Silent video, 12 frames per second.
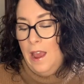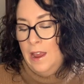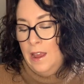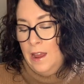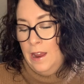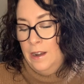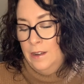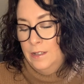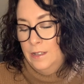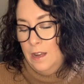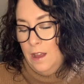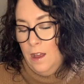
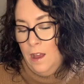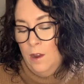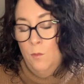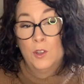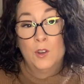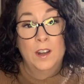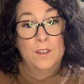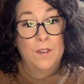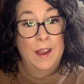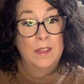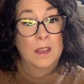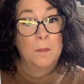and I will try to
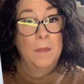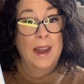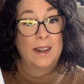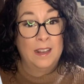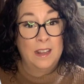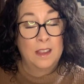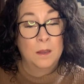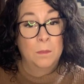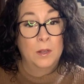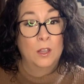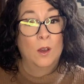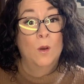find them and link them
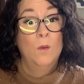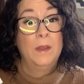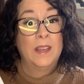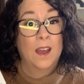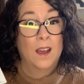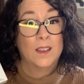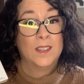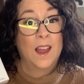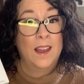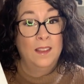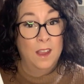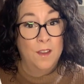below because
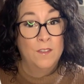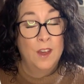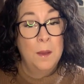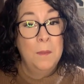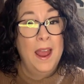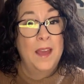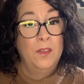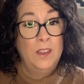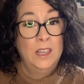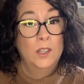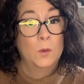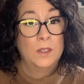I love them, and
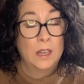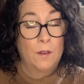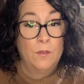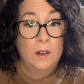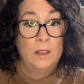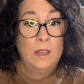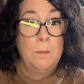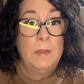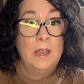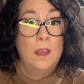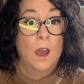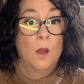these will definitely
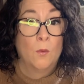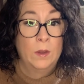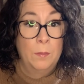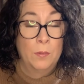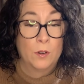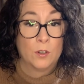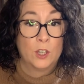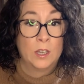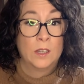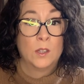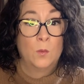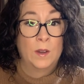be a
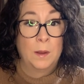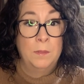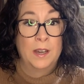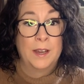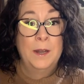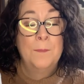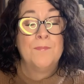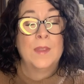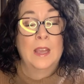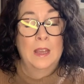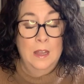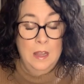repurchase when I'm done.
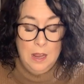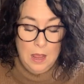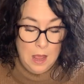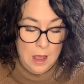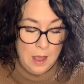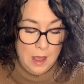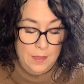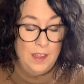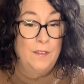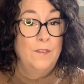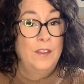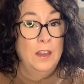They
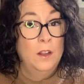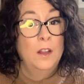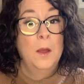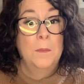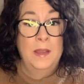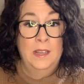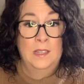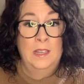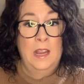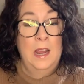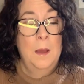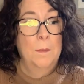feel
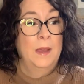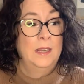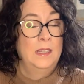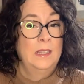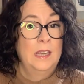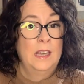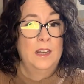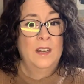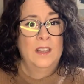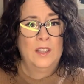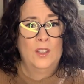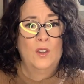amazing. My skin
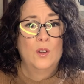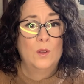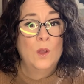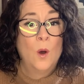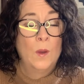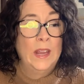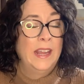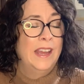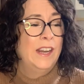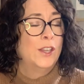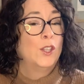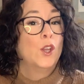is glowing.
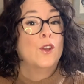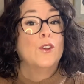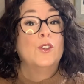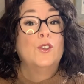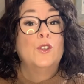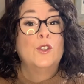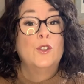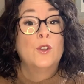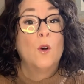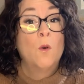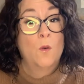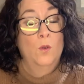It is
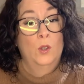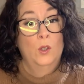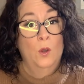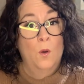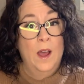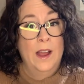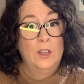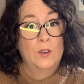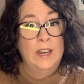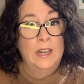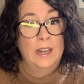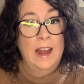so, so
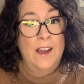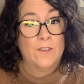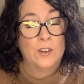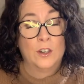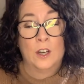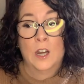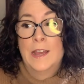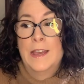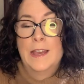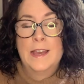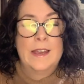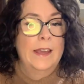hydrated after.
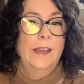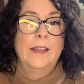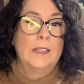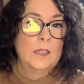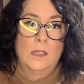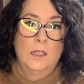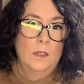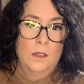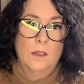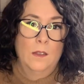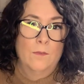It's